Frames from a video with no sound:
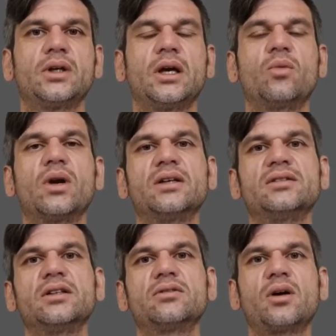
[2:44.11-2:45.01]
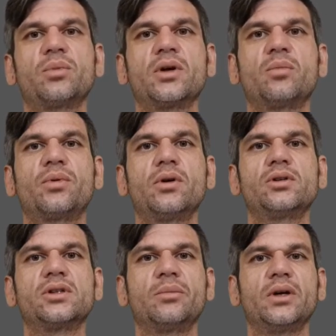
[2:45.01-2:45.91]
And when I say stoplight
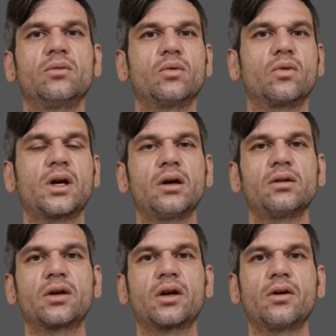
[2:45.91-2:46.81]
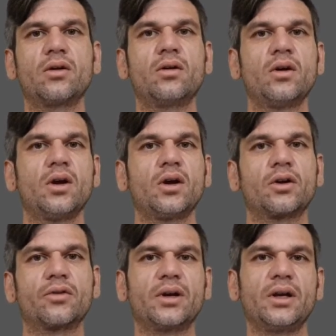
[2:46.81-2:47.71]
approach, I mean we'll color code
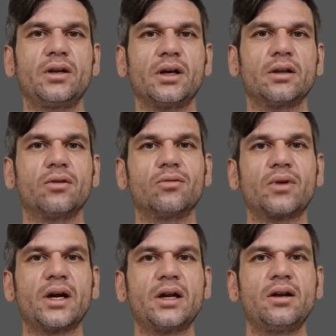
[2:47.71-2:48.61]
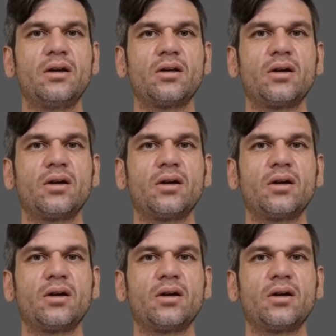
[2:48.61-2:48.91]
green, yellow, red,